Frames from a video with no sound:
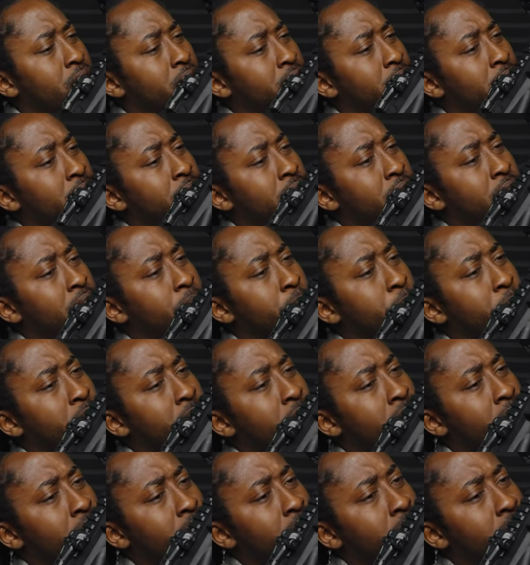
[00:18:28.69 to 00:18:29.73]
Yeah, this the
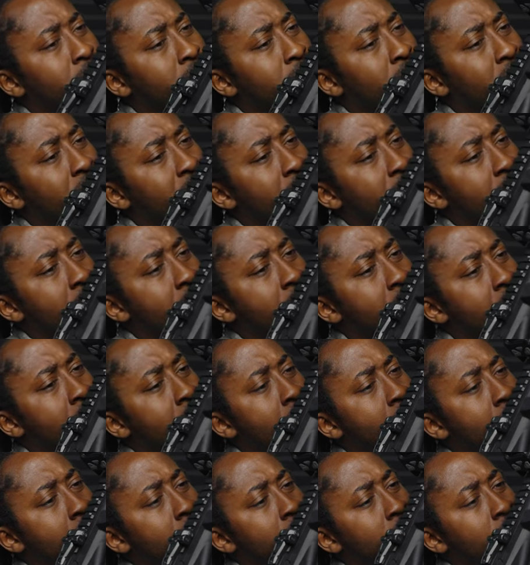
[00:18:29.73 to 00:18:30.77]
bill, the
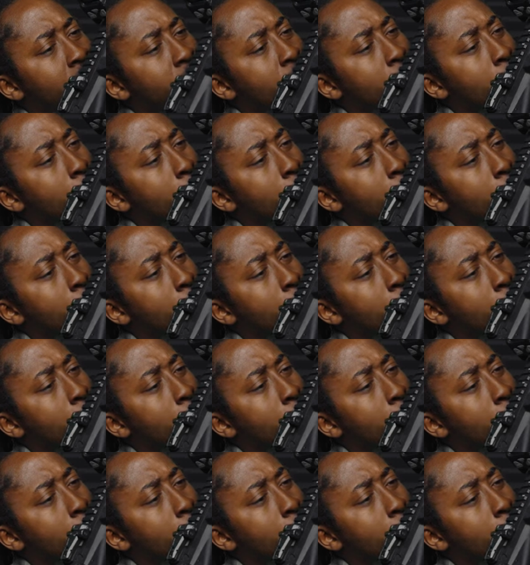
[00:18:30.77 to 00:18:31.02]
AR